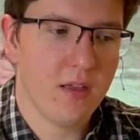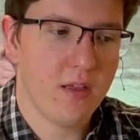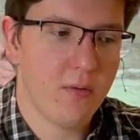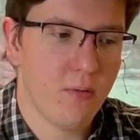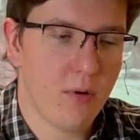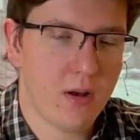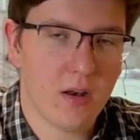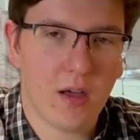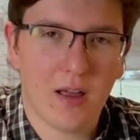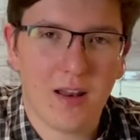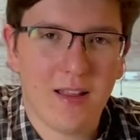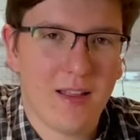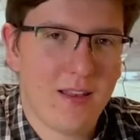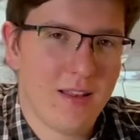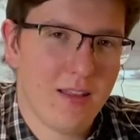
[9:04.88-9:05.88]
whatnot,
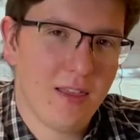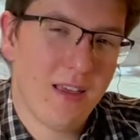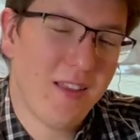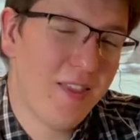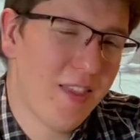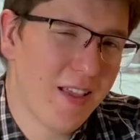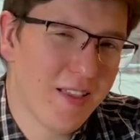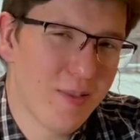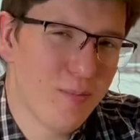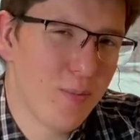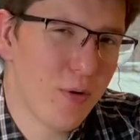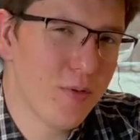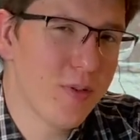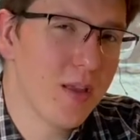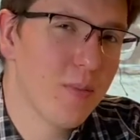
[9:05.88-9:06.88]
and that's
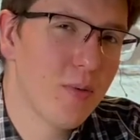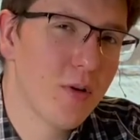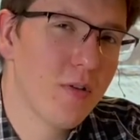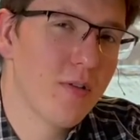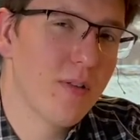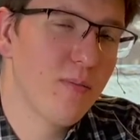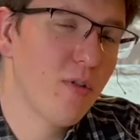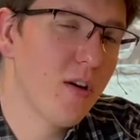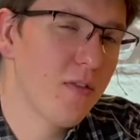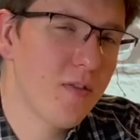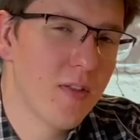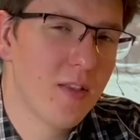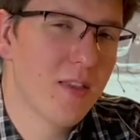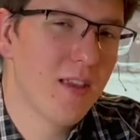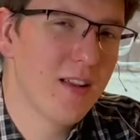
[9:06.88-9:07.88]
mostly a personal
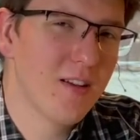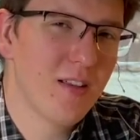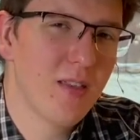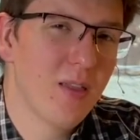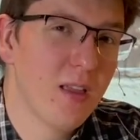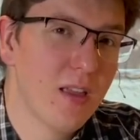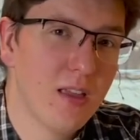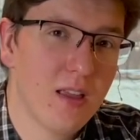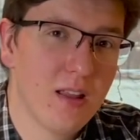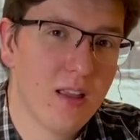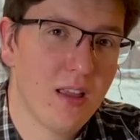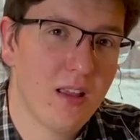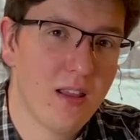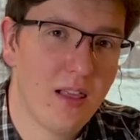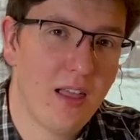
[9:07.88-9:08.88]
preference. I just think
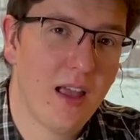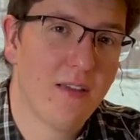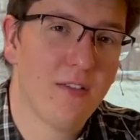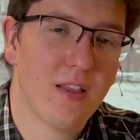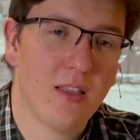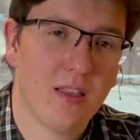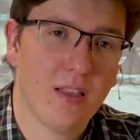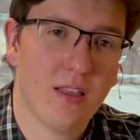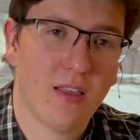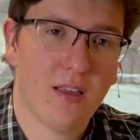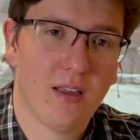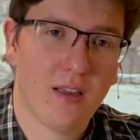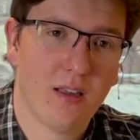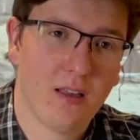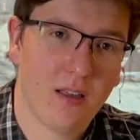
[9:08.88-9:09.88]
it livens
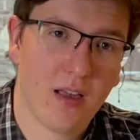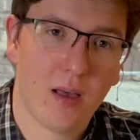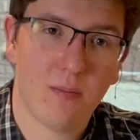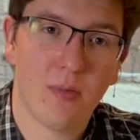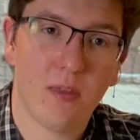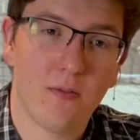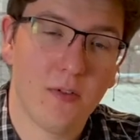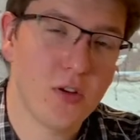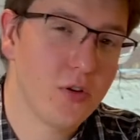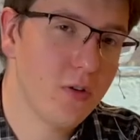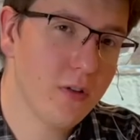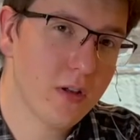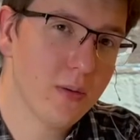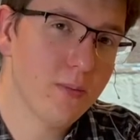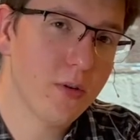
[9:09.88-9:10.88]
up the
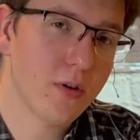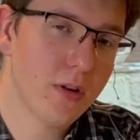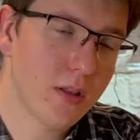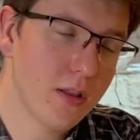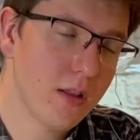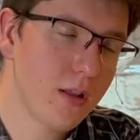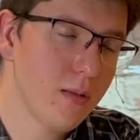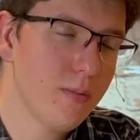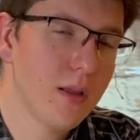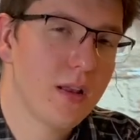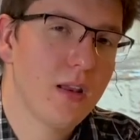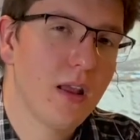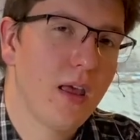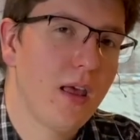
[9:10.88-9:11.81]
visual component a little bit to